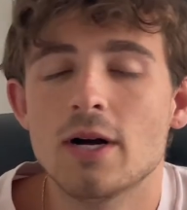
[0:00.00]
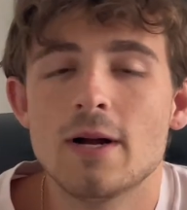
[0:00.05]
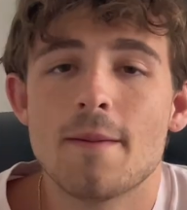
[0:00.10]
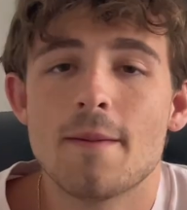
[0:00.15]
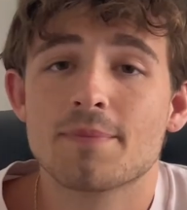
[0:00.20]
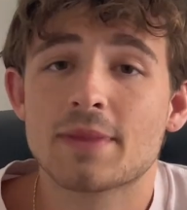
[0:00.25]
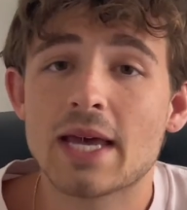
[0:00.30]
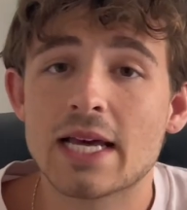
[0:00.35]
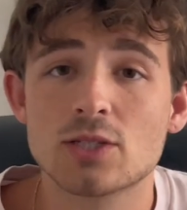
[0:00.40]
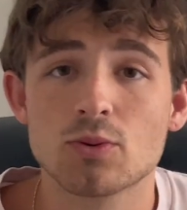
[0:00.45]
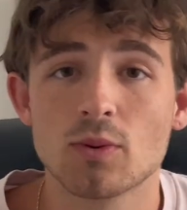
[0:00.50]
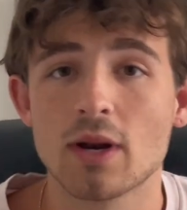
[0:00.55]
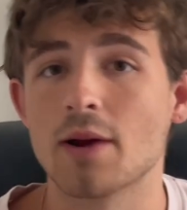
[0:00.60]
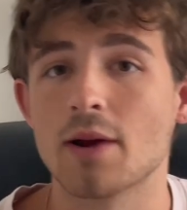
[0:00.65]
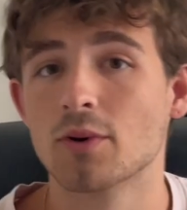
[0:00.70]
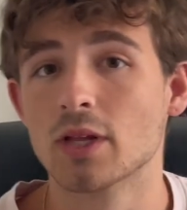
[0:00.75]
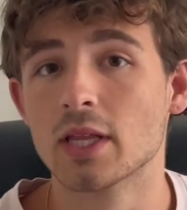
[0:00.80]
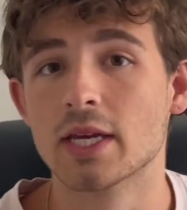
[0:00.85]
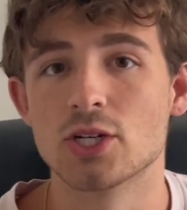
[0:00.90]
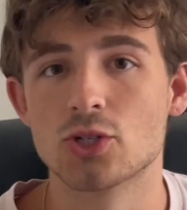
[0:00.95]
That's what I
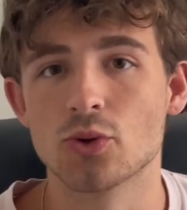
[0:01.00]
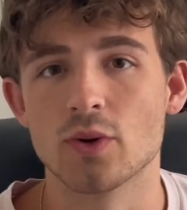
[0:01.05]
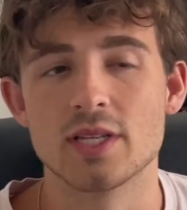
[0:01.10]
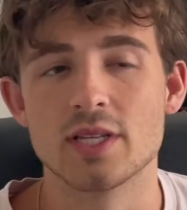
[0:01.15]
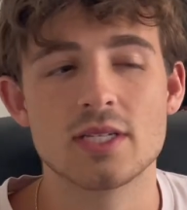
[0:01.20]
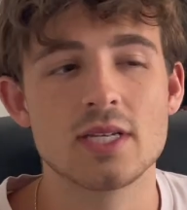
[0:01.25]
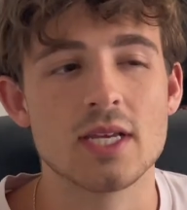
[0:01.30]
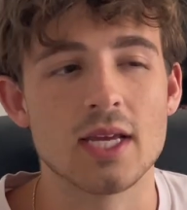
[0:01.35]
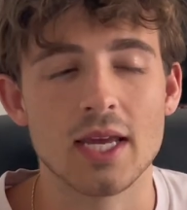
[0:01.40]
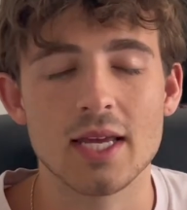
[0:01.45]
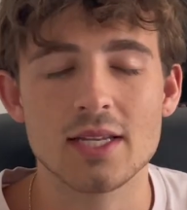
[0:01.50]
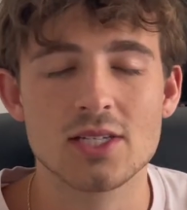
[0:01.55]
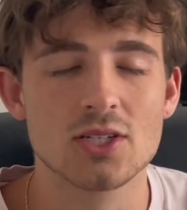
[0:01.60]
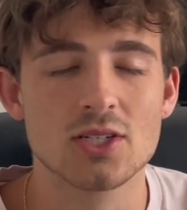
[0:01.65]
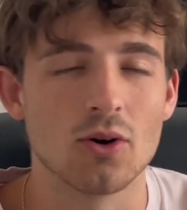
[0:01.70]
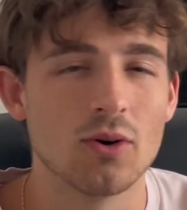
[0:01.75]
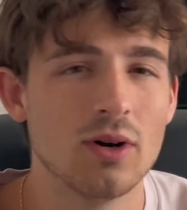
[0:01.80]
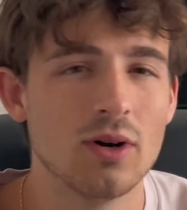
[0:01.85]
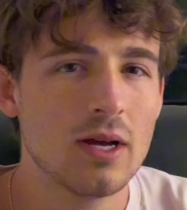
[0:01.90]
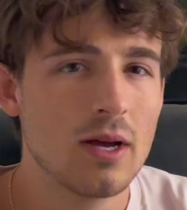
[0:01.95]
really enjoyed seeing. And
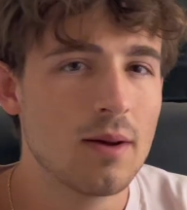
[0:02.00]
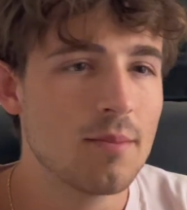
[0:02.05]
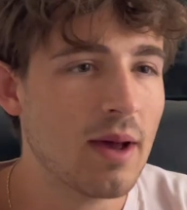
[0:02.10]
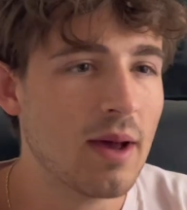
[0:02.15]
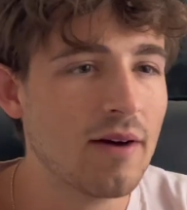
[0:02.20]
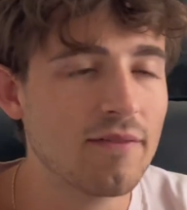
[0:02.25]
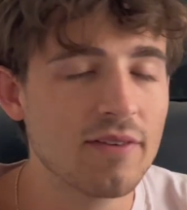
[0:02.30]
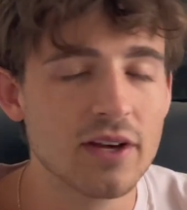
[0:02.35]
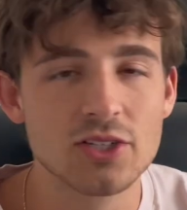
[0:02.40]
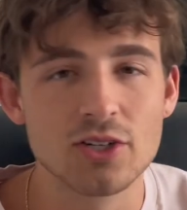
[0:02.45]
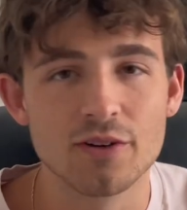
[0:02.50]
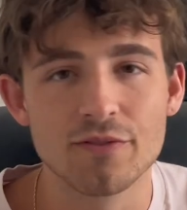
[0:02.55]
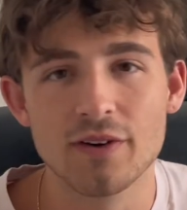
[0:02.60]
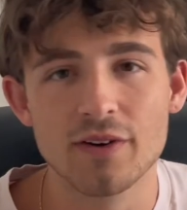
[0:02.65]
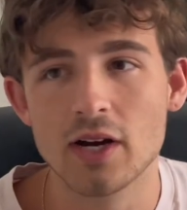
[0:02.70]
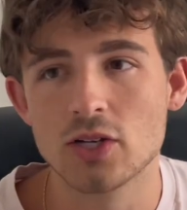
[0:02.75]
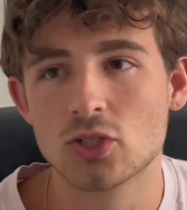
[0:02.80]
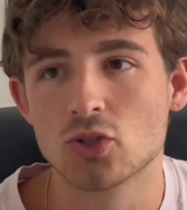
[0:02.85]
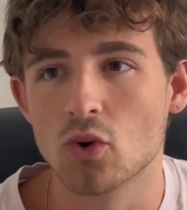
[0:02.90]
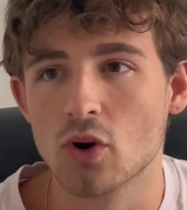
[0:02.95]
so Pau Victor, Ferran
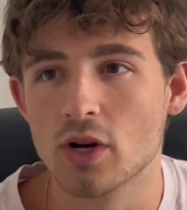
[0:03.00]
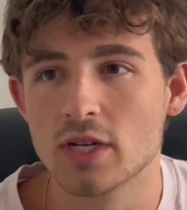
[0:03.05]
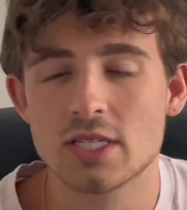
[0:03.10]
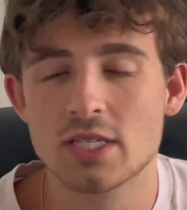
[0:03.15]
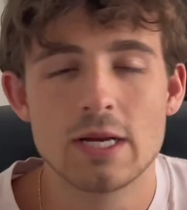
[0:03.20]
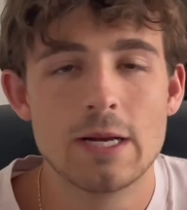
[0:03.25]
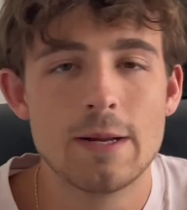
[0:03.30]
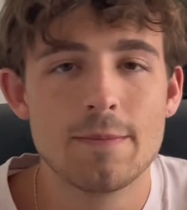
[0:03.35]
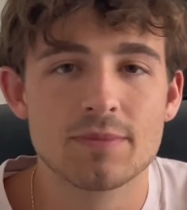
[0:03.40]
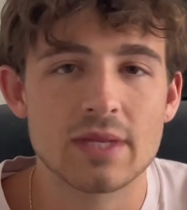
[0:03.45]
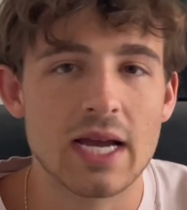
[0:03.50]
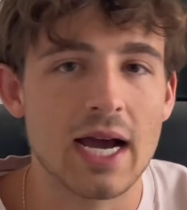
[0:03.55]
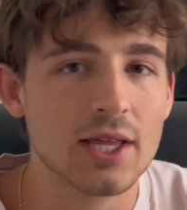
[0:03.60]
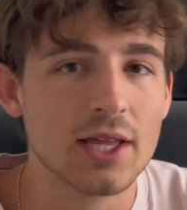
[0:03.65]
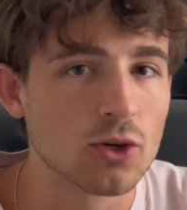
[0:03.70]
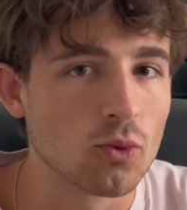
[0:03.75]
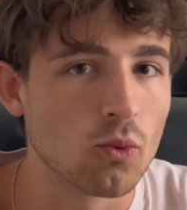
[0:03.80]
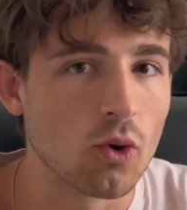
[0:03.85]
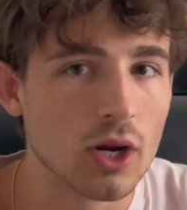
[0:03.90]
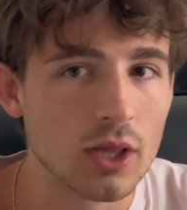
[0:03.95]
Torres, either
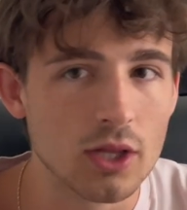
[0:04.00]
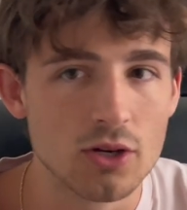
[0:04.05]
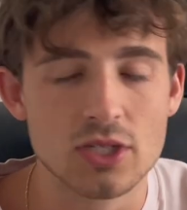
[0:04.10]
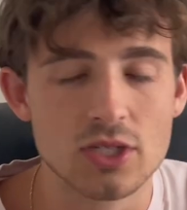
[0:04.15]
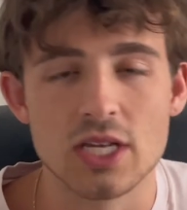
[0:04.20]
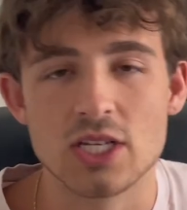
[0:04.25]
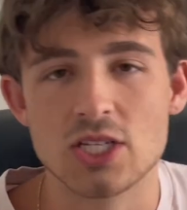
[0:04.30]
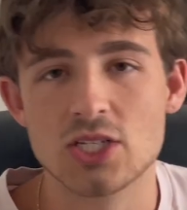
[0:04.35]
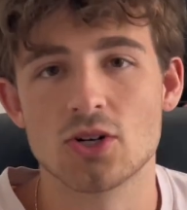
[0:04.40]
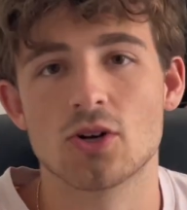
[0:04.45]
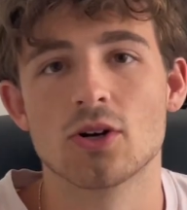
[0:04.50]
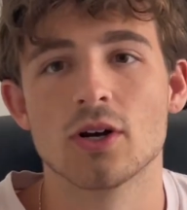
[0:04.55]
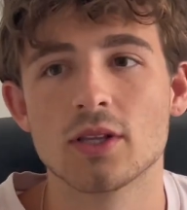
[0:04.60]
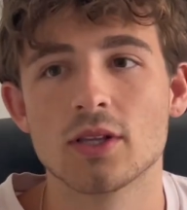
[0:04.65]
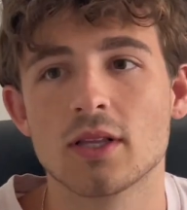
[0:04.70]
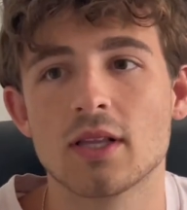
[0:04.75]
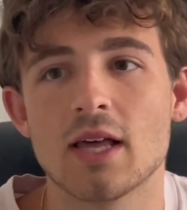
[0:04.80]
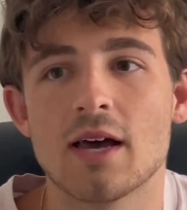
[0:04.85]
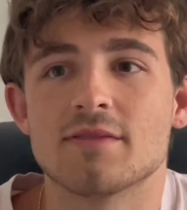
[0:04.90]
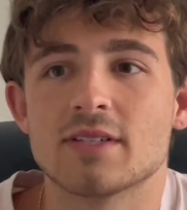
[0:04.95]
one of those can start on the
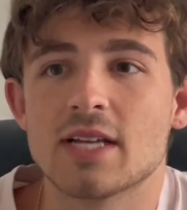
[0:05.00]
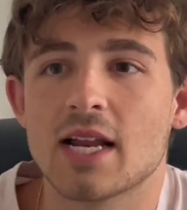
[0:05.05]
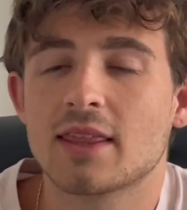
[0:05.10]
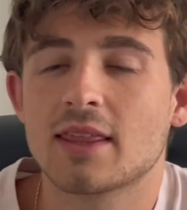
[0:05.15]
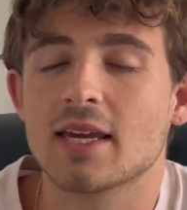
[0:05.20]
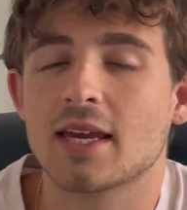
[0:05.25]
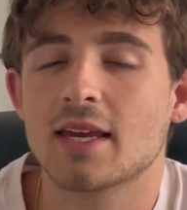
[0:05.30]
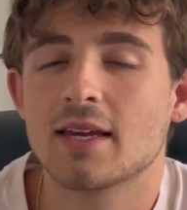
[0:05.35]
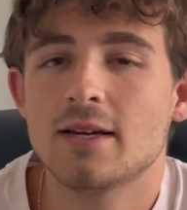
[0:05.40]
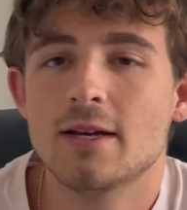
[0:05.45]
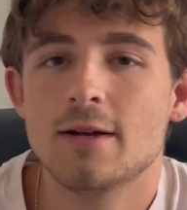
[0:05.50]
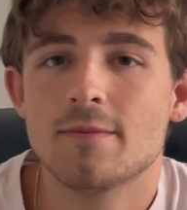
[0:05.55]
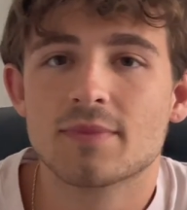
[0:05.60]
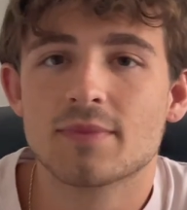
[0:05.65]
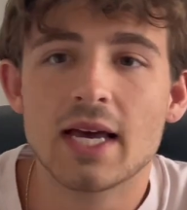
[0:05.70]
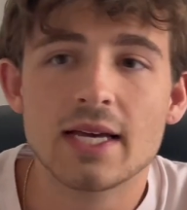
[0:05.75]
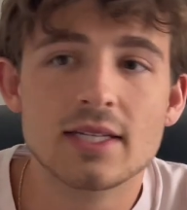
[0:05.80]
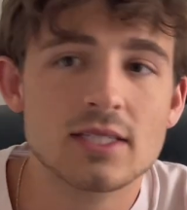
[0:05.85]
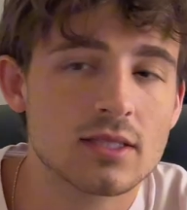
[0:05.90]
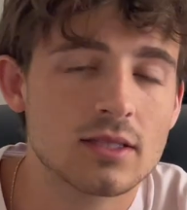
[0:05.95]
left. And I think
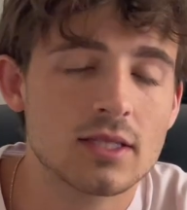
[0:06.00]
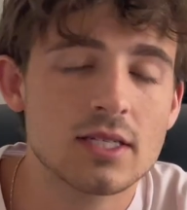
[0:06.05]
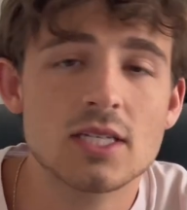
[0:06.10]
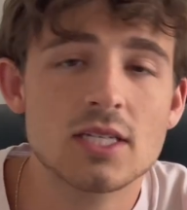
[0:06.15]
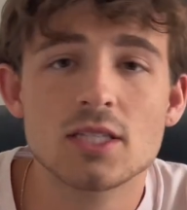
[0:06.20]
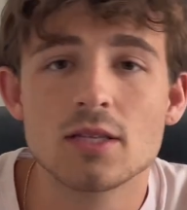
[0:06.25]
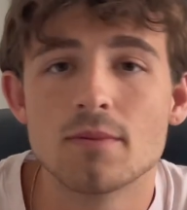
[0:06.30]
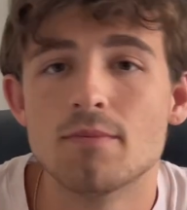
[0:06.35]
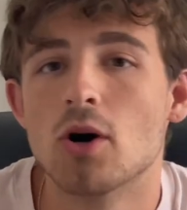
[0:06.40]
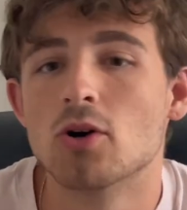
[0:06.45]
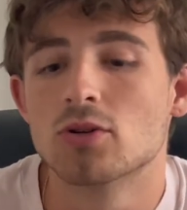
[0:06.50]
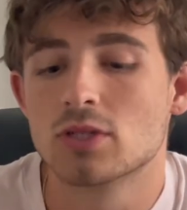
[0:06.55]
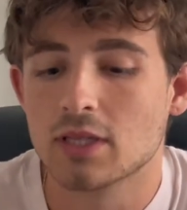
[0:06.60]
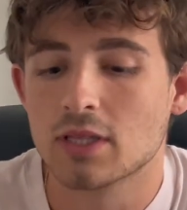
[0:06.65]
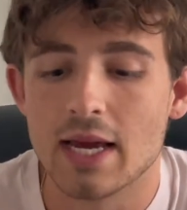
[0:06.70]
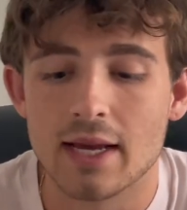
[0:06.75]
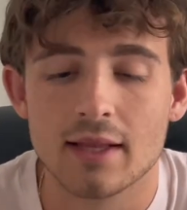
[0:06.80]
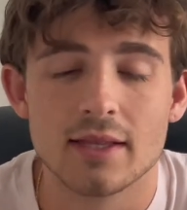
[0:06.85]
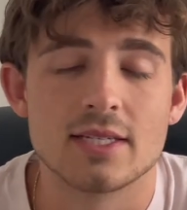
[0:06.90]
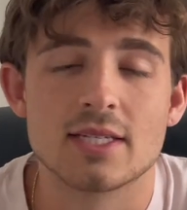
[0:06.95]
this is the most
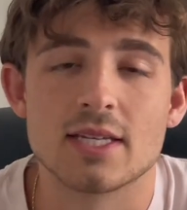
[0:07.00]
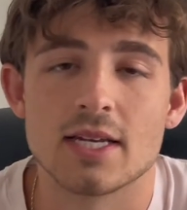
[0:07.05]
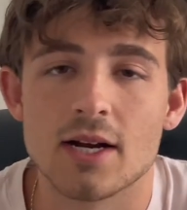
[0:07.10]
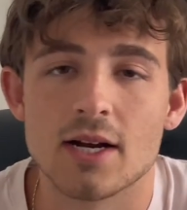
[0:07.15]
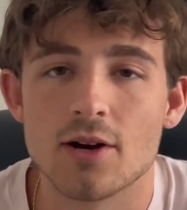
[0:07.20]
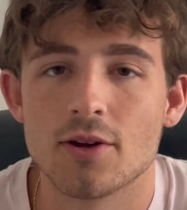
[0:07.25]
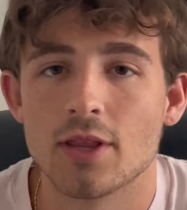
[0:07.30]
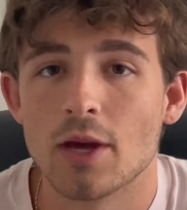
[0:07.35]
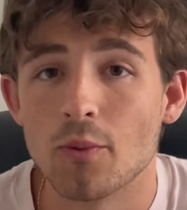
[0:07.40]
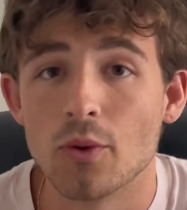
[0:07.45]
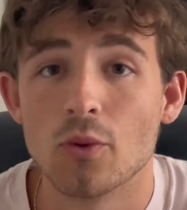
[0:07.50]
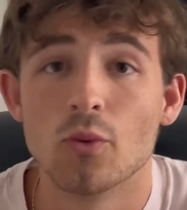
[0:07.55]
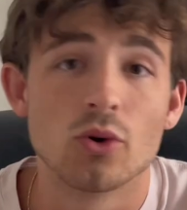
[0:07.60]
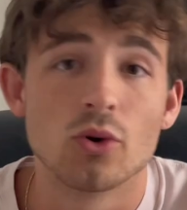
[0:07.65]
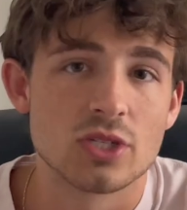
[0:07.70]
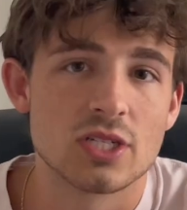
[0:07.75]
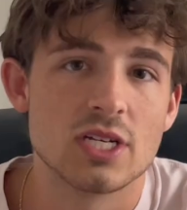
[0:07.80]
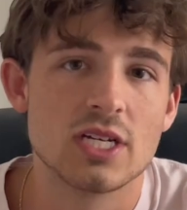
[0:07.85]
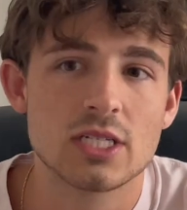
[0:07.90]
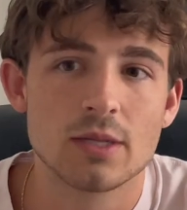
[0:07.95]
likely scenario that we will
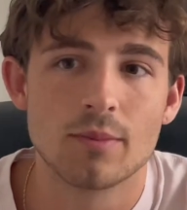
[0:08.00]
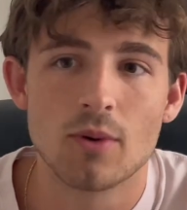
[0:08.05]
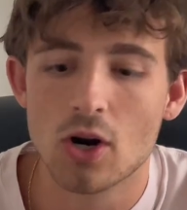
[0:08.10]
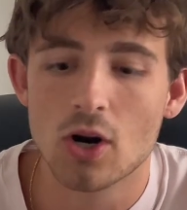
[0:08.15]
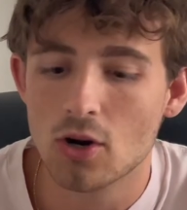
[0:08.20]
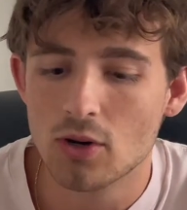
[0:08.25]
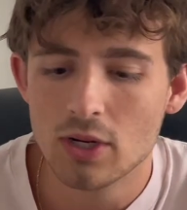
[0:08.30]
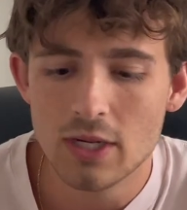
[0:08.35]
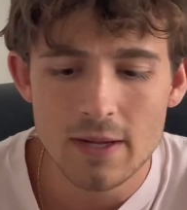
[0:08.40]
see tomorrow.